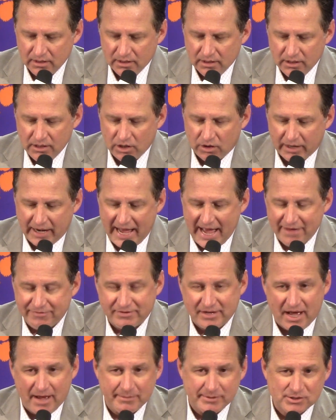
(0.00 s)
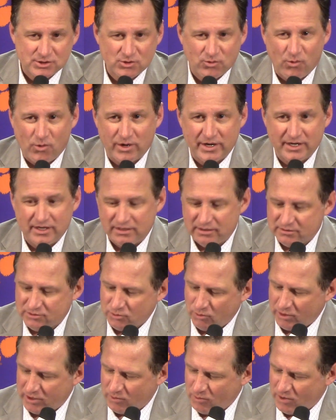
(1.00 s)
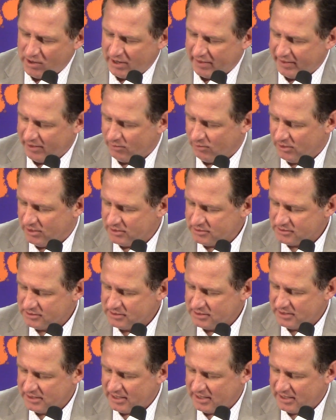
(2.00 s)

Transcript: you know, at halftime it's 20 to 21, I think it was.